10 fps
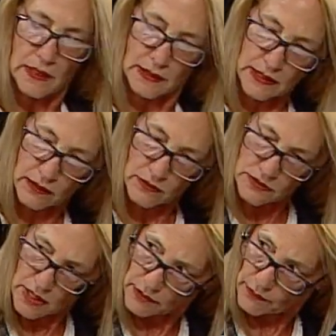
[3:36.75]
and then it goes
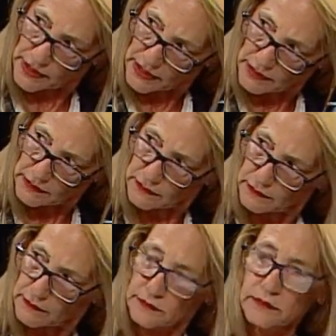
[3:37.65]
all the way in,
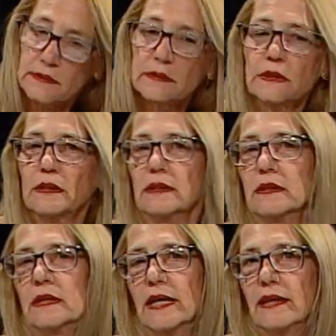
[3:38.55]

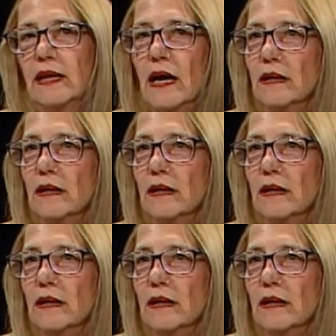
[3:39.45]
like that.